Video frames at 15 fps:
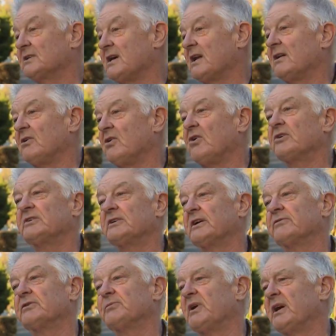kind of haunted
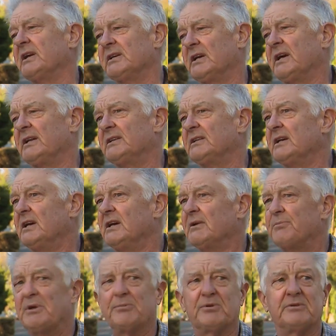everybody, and
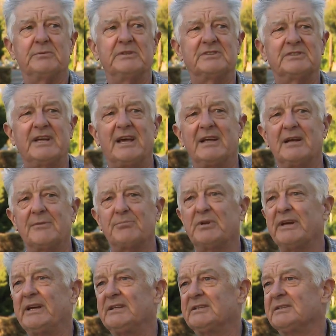people have been staying up
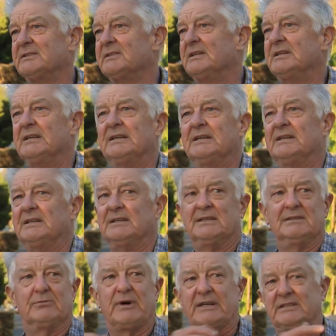late and
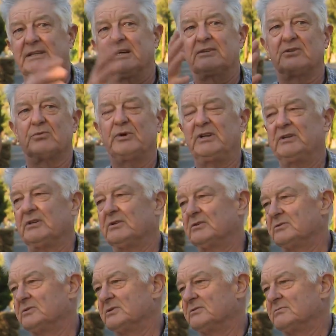watching out their
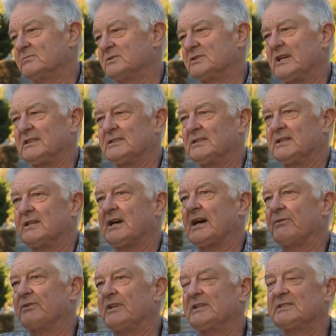windows and chasing the
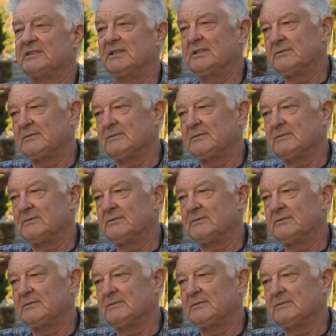guy when they see